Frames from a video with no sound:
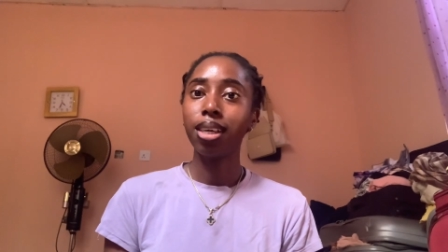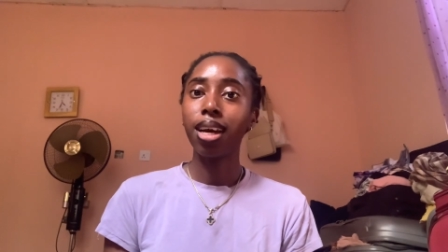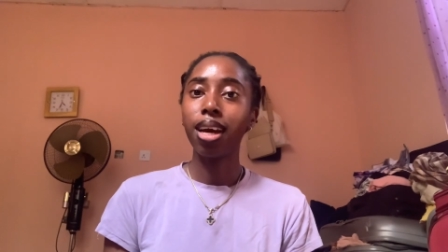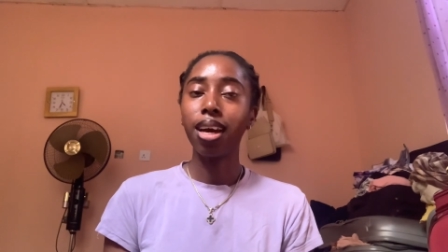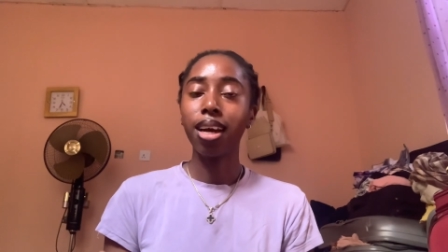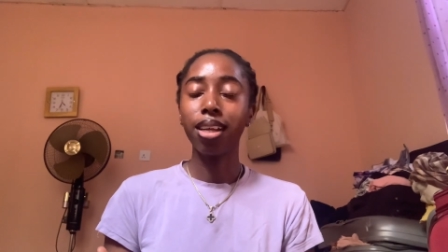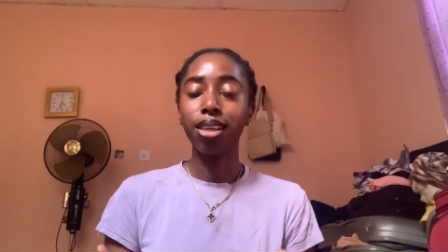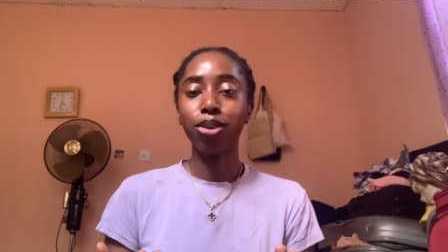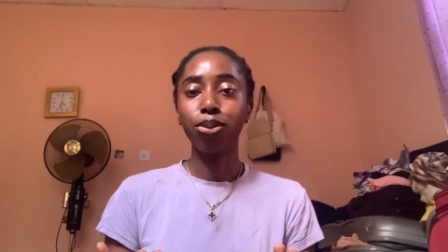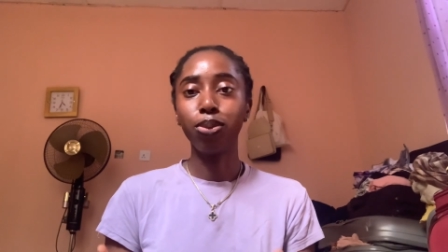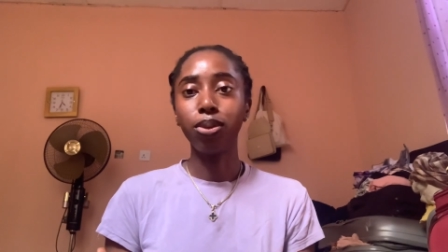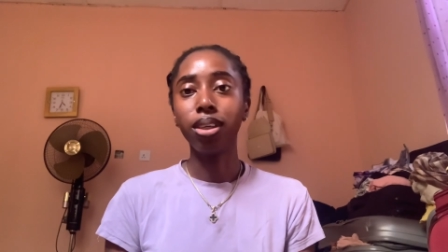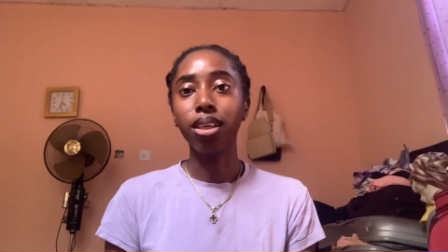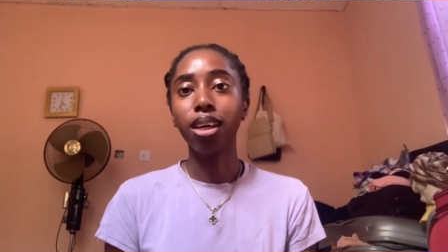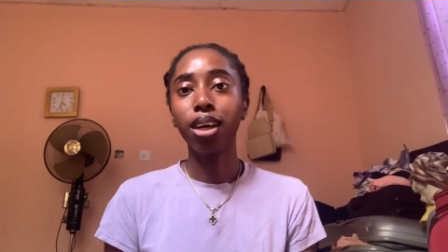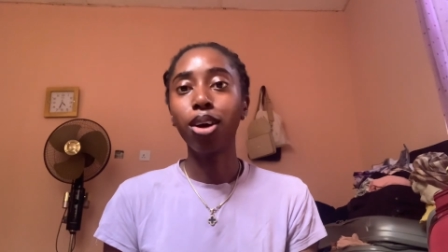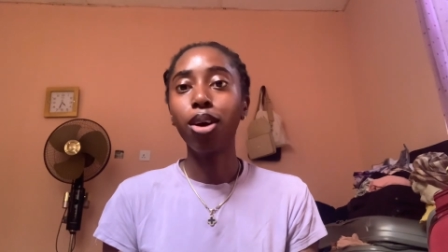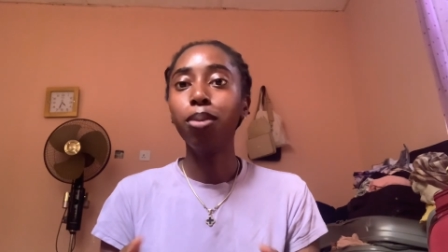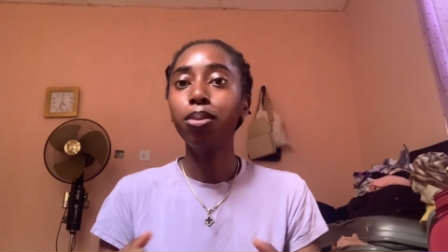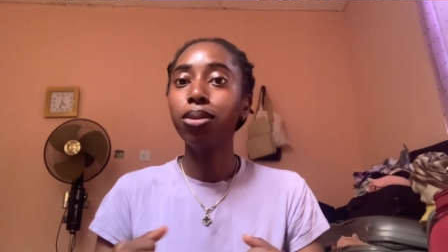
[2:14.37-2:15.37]
and we are
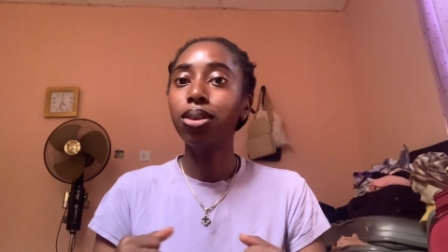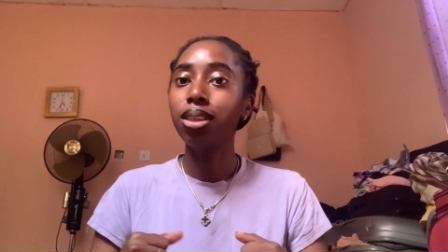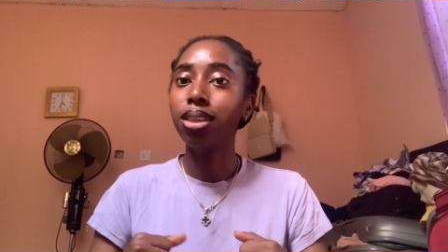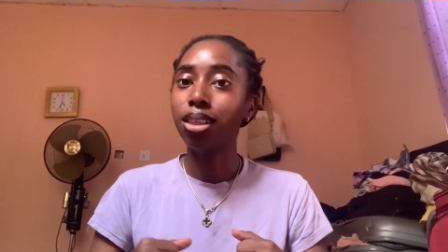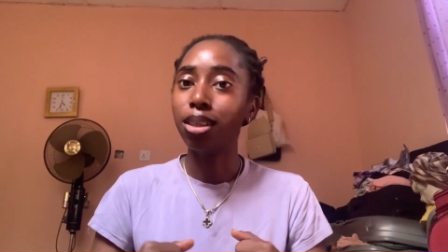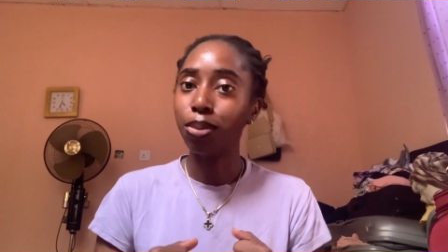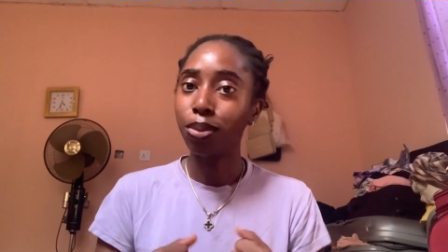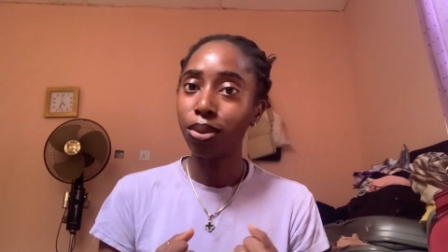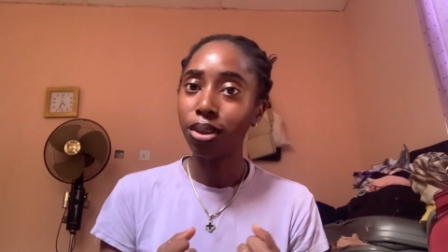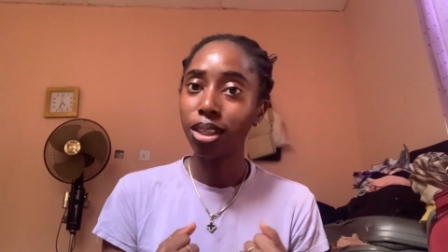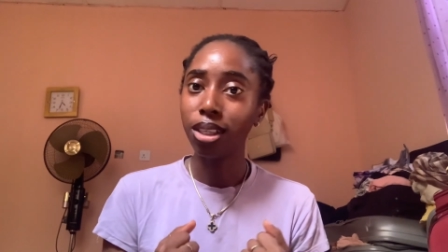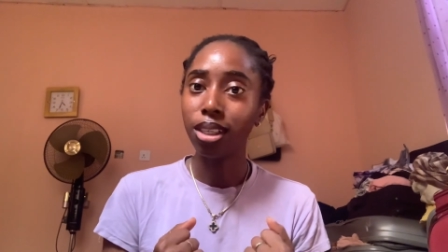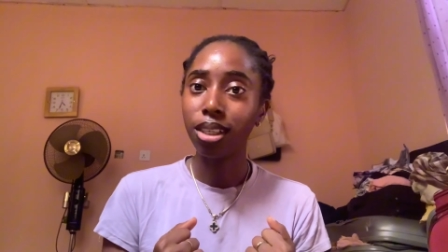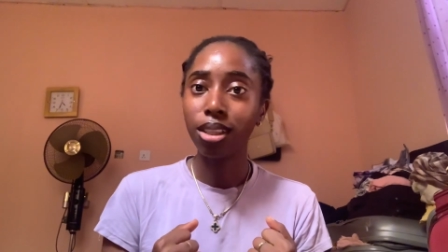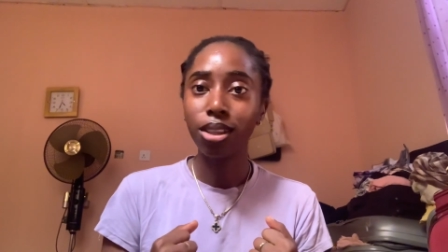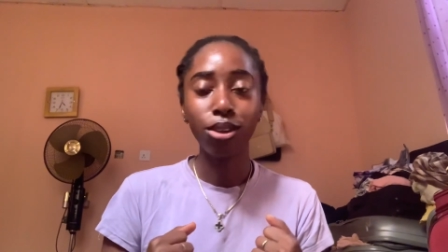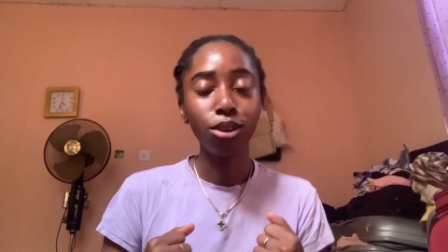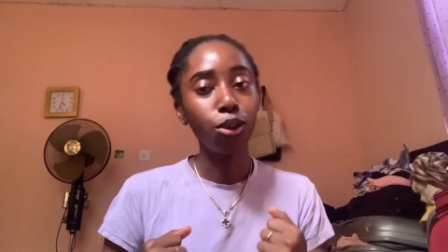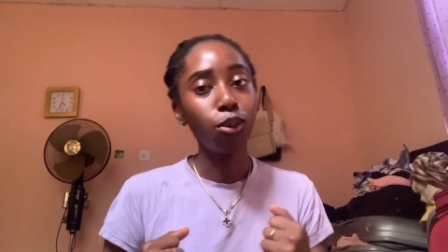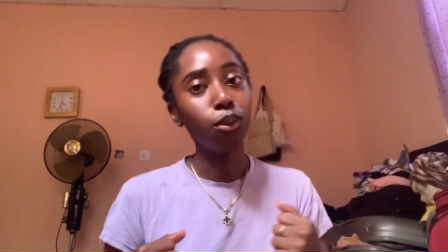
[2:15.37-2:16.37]
coming to demolish it
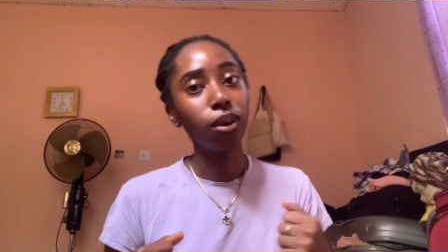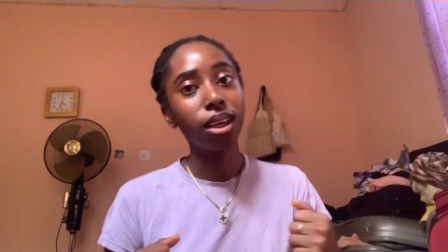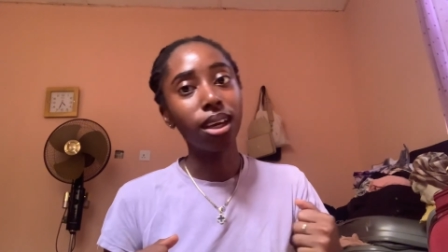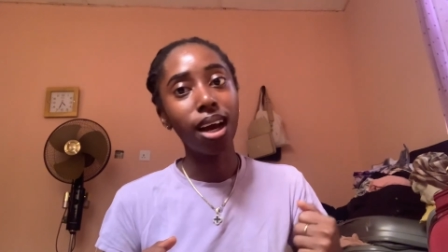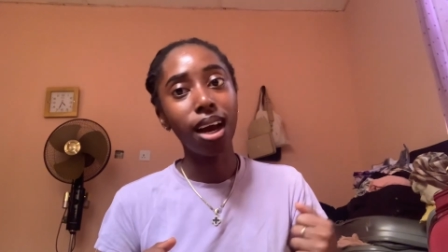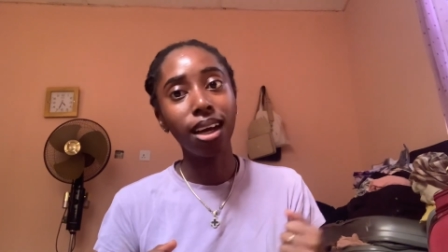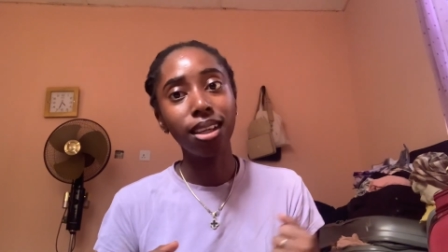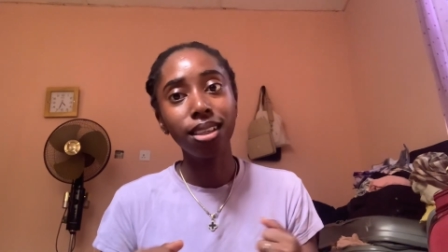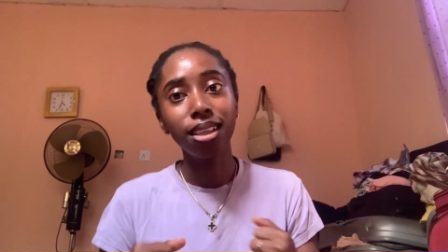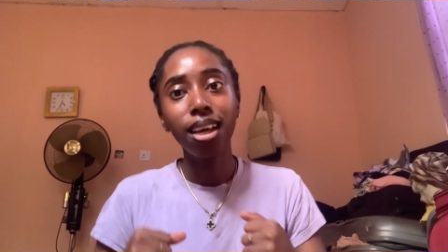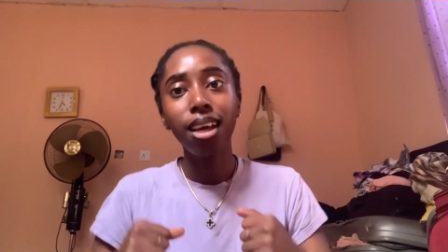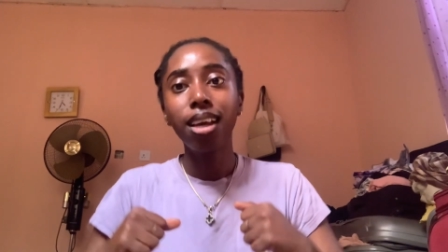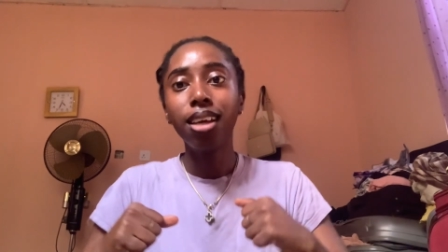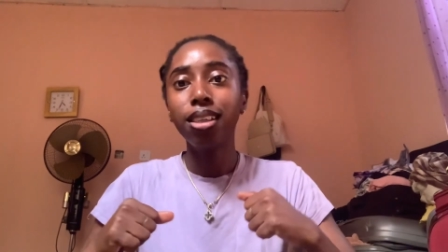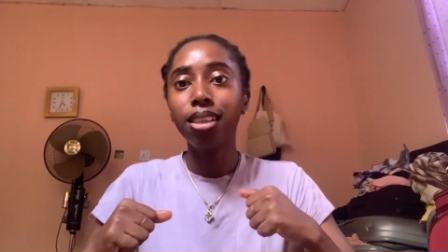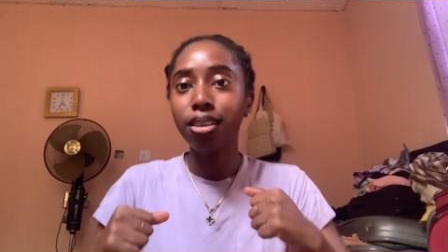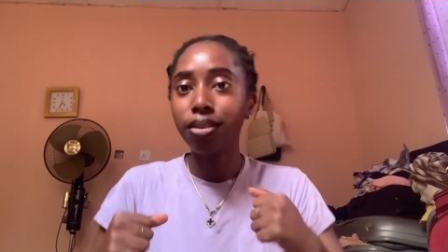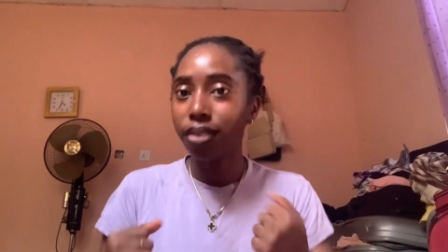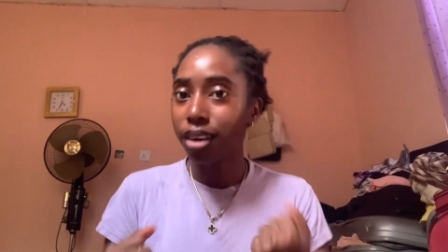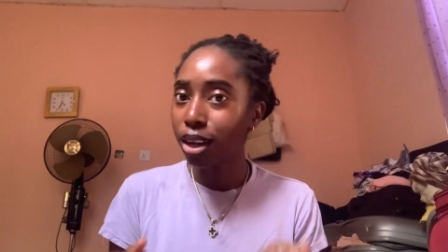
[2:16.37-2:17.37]
so we can
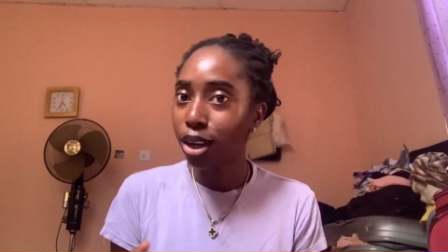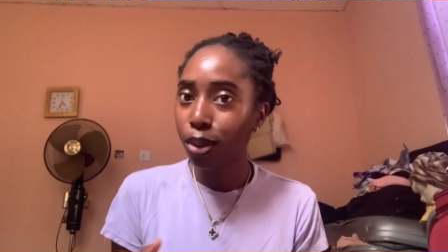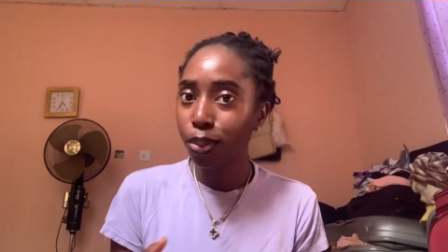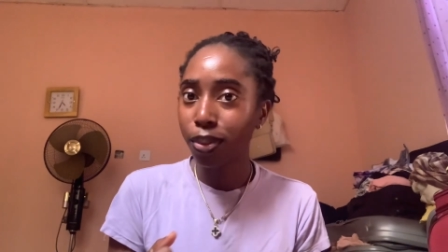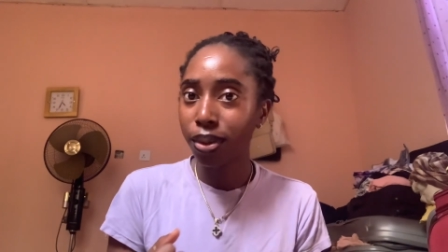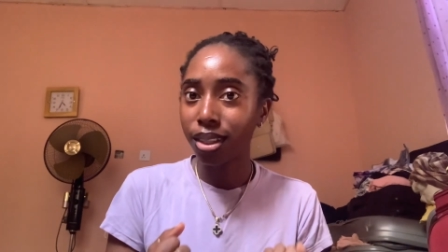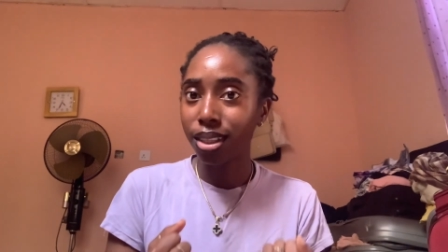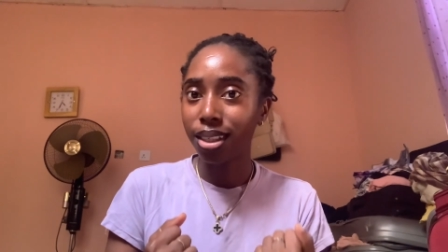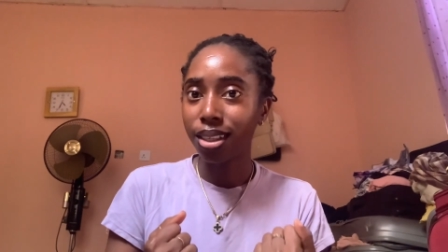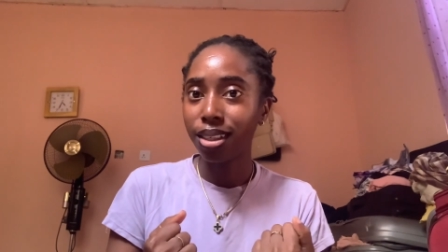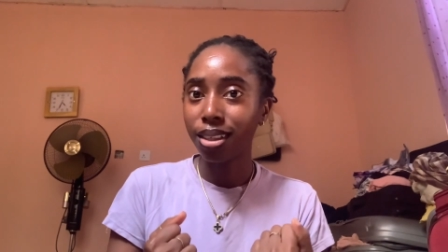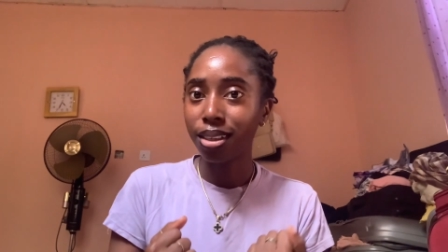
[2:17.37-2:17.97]
develop it.